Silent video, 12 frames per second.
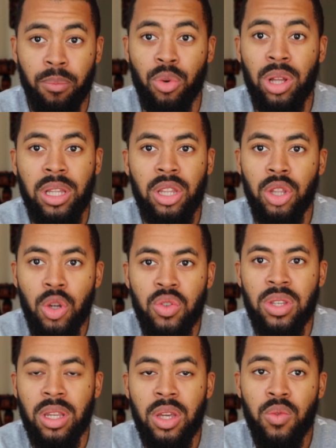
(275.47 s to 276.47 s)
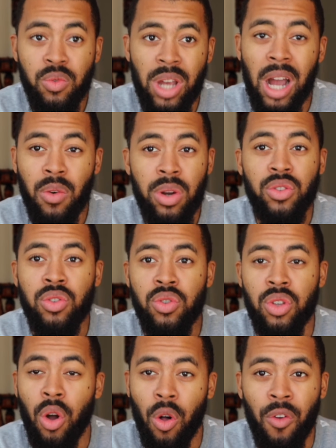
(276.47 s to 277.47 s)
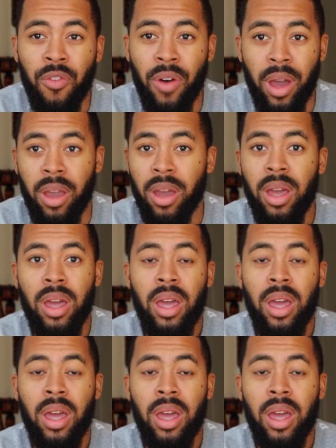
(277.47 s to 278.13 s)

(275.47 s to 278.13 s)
really losing. Jacare was losing the whole fight.